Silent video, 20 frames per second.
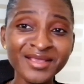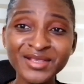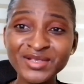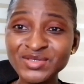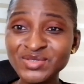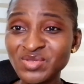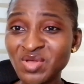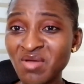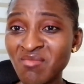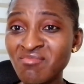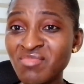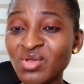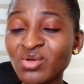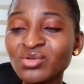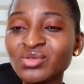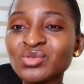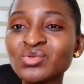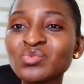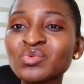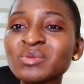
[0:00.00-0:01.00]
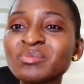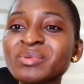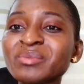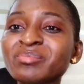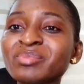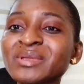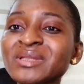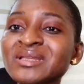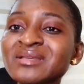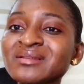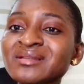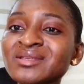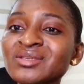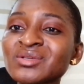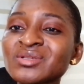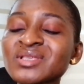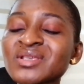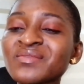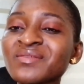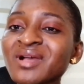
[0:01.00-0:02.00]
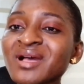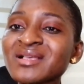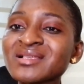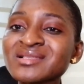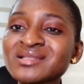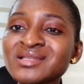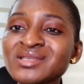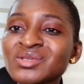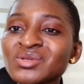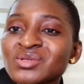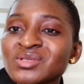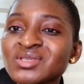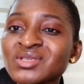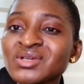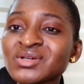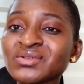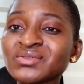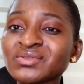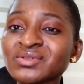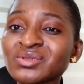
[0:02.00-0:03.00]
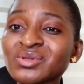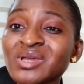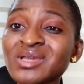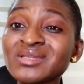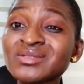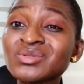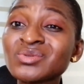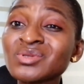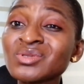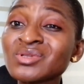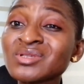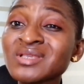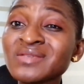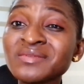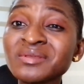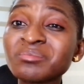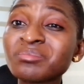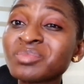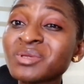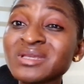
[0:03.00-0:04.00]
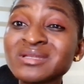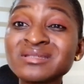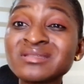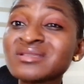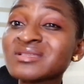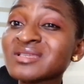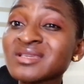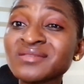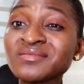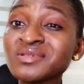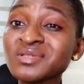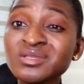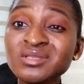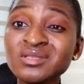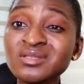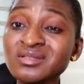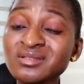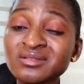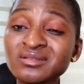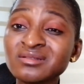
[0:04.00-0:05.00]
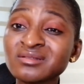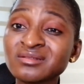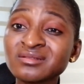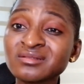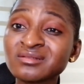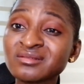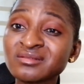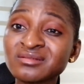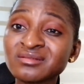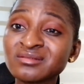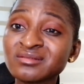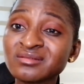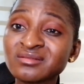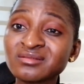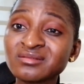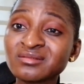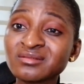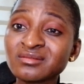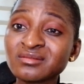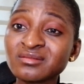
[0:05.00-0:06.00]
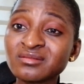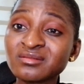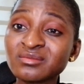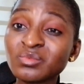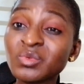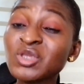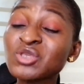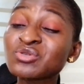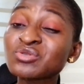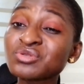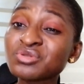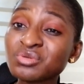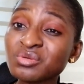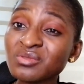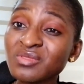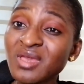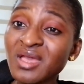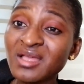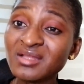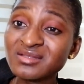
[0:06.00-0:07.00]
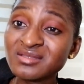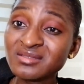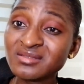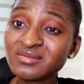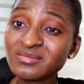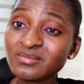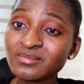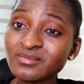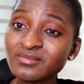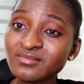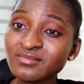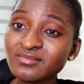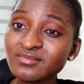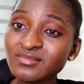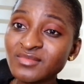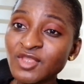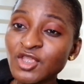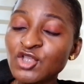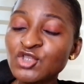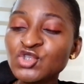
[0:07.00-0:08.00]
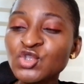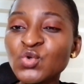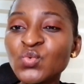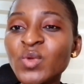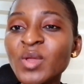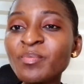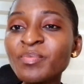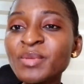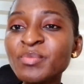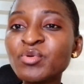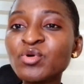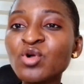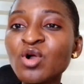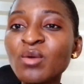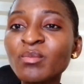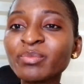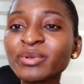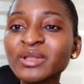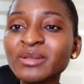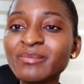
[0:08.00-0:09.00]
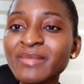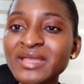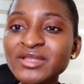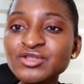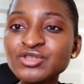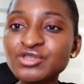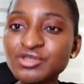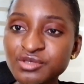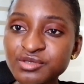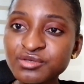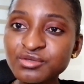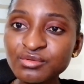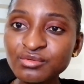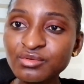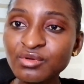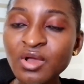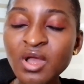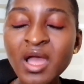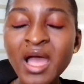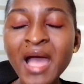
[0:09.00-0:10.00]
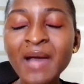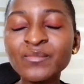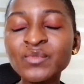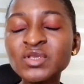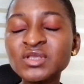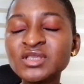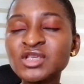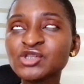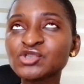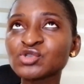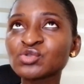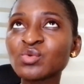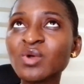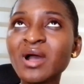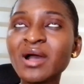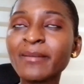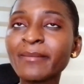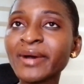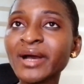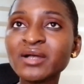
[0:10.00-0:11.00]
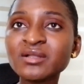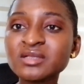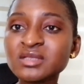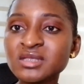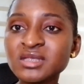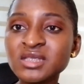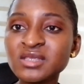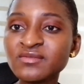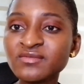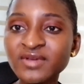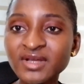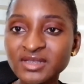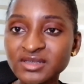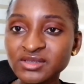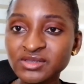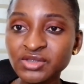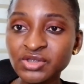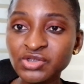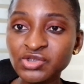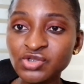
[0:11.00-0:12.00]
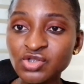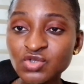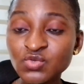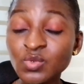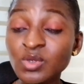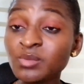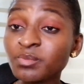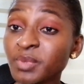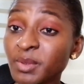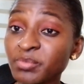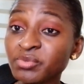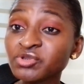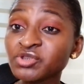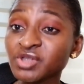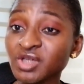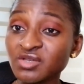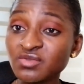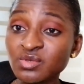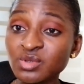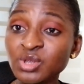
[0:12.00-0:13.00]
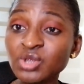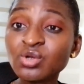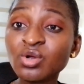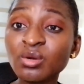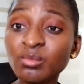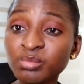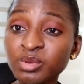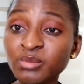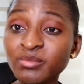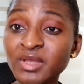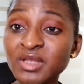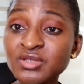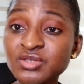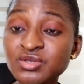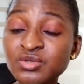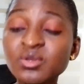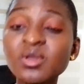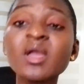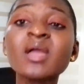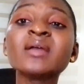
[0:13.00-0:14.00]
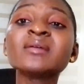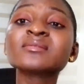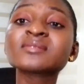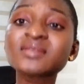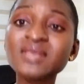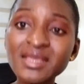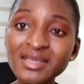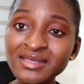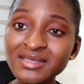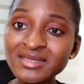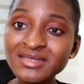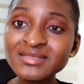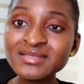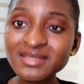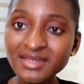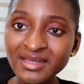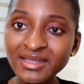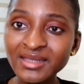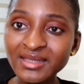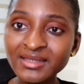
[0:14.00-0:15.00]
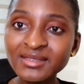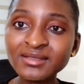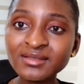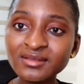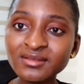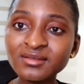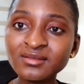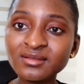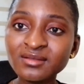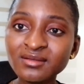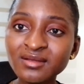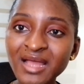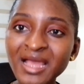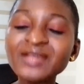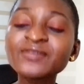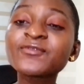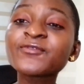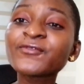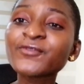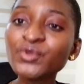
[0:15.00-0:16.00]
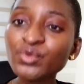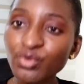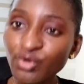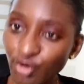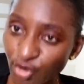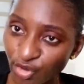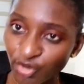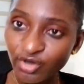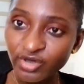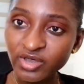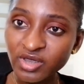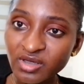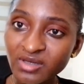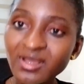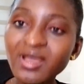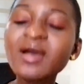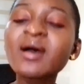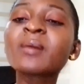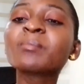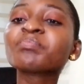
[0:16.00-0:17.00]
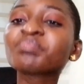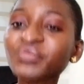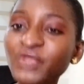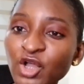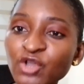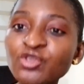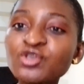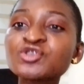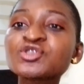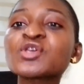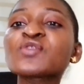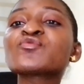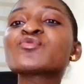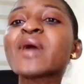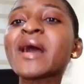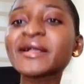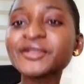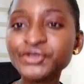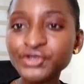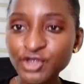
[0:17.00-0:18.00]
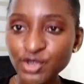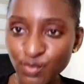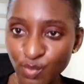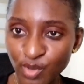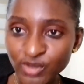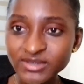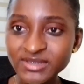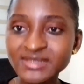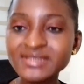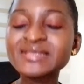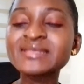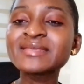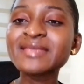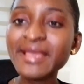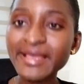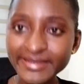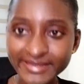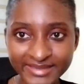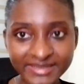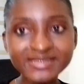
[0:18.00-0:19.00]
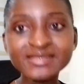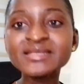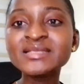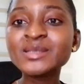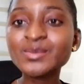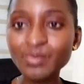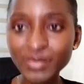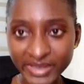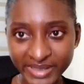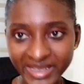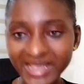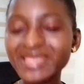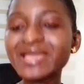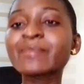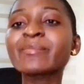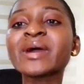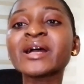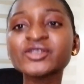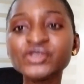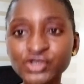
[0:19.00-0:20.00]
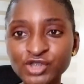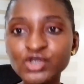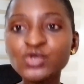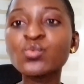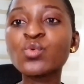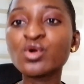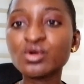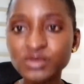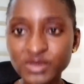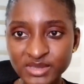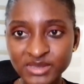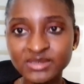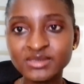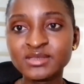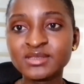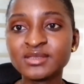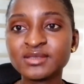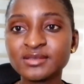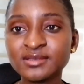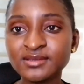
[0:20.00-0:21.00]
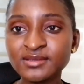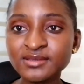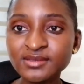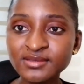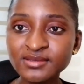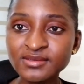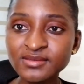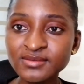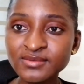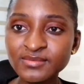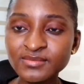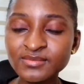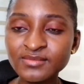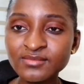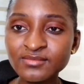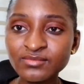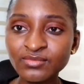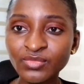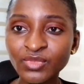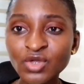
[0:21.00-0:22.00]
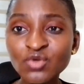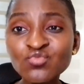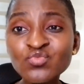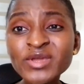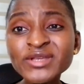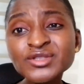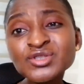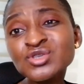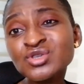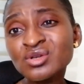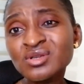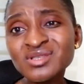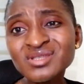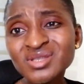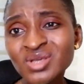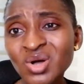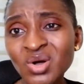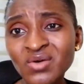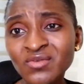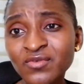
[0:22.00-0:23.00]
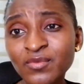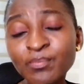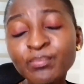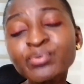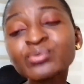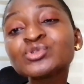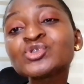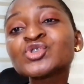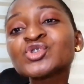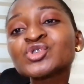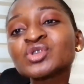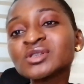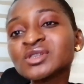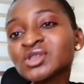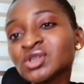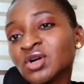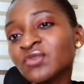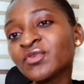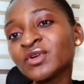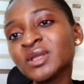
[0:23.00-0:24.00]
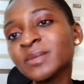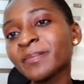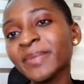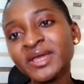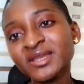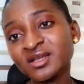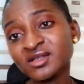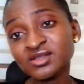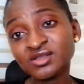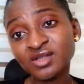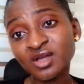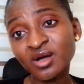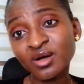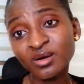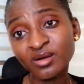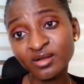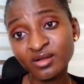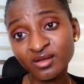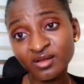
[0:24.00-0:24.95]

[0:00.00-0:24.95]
It's not me. You will be belittling yourself, canceling yourself. You are doing yourself a big disservice when you do that. So when people compliment you, I'm not saying you should go about seeking validations. When people genuinely compliment you, take it in and feel good. Tell yourself you're actually worth it. Yes, it is me. I am actually worth it. Rate yourself. Put yourself on a pedestal.